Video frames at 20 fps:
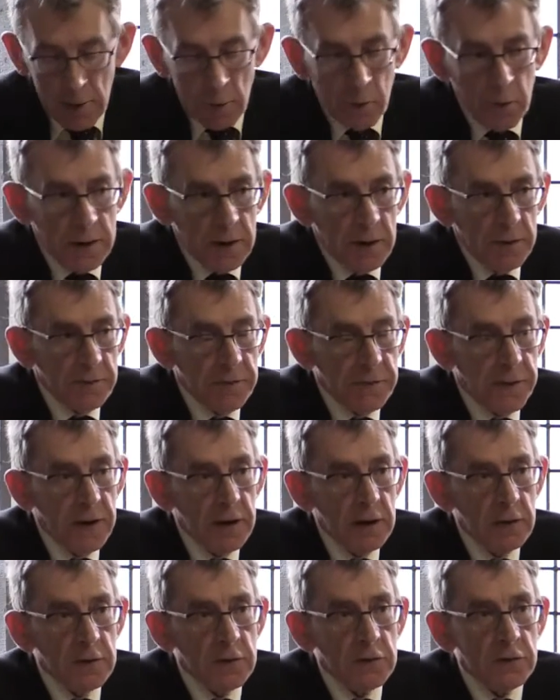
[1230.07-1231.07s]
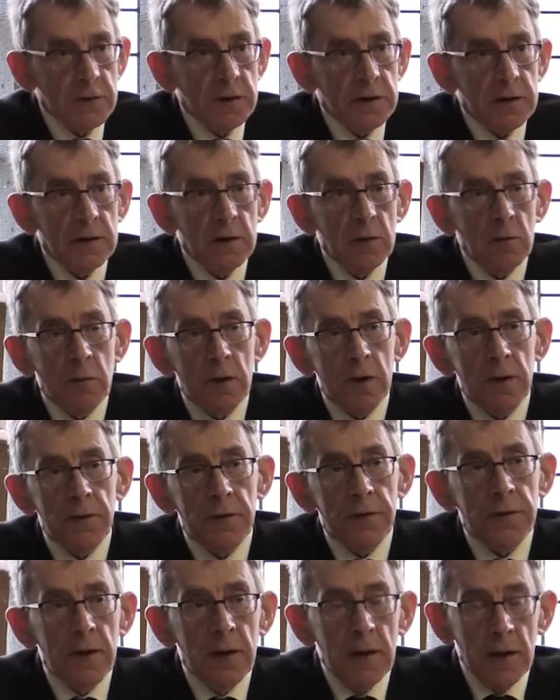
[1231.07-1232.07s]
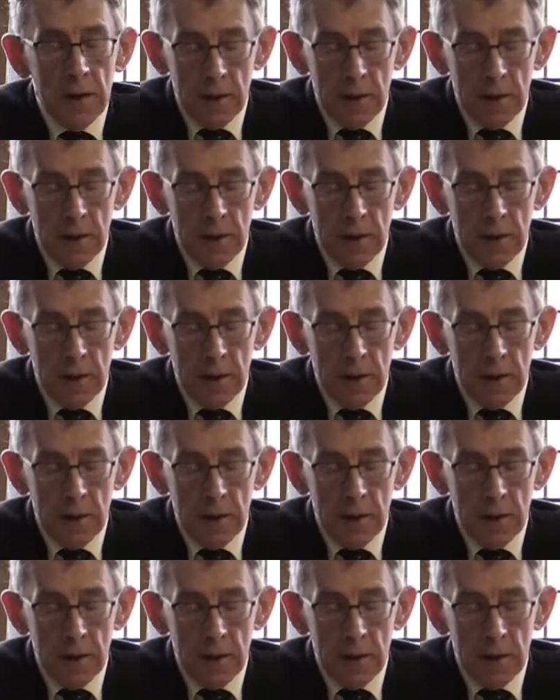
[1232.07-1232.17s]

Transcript: We have failed to deal with,